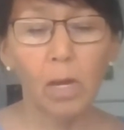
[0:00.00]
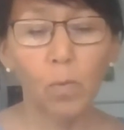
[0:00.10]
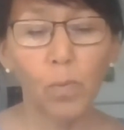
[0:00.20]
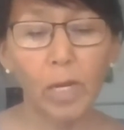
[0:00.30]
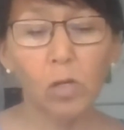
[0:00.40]

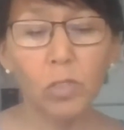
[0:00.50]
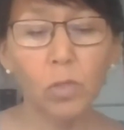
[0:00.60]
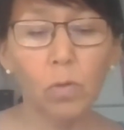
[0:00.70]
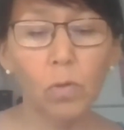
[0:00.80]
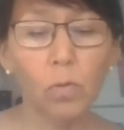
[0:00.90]
We
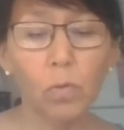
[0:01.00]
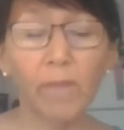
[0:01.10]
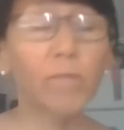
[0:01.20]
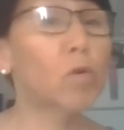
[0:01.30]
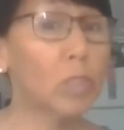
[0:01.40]
also,
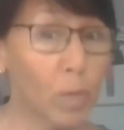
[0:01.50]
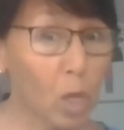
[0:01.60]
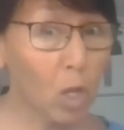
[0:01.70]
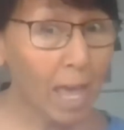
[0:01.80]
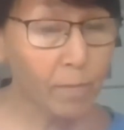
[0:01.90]
of course, we
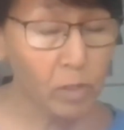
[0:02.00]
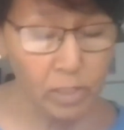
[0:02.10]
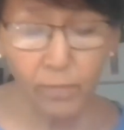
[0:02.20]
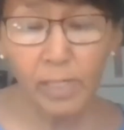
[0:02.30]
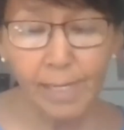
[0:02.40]
all have our
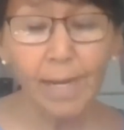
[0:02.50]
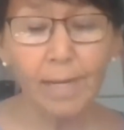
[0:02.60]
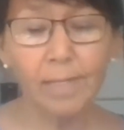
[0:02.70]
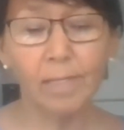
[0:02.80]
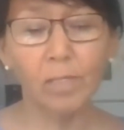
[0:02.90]
different
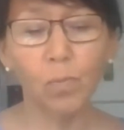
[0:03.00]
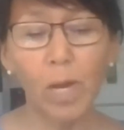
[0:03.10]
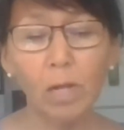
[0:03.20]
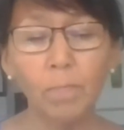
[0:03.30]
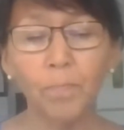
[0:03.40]
dialects as
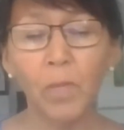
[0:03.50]
well.